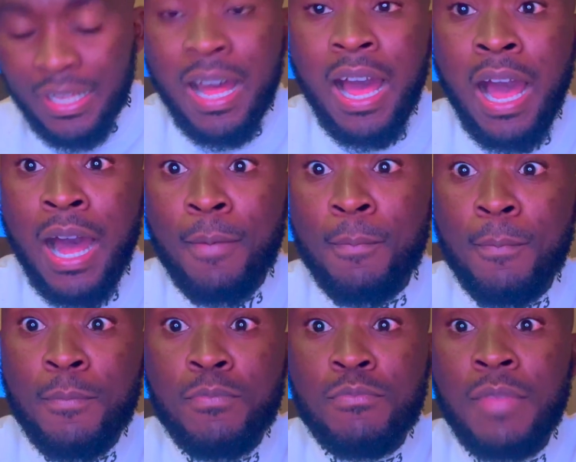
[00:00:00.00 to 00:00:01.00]

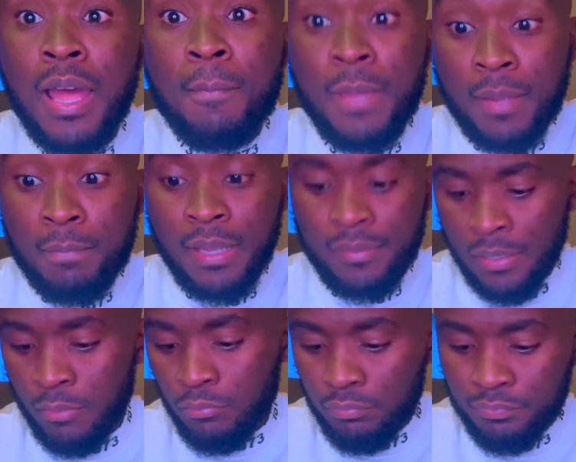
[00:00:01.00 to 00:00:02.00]
I'm back, back,
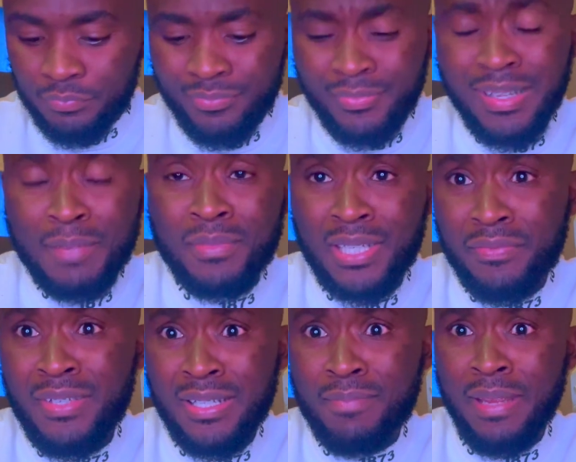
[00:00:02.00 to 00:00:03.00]
back. I'm
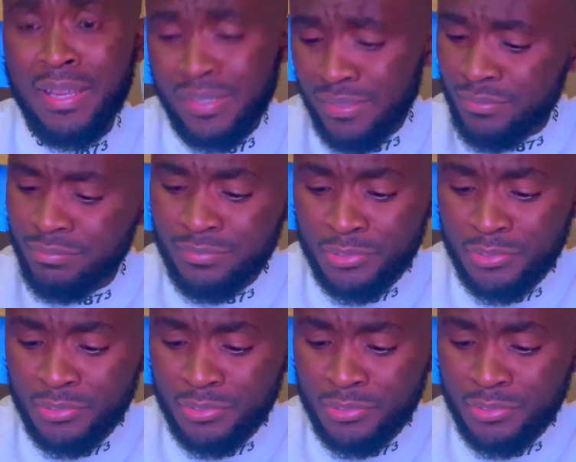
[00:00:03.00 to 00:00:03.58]
definitely back.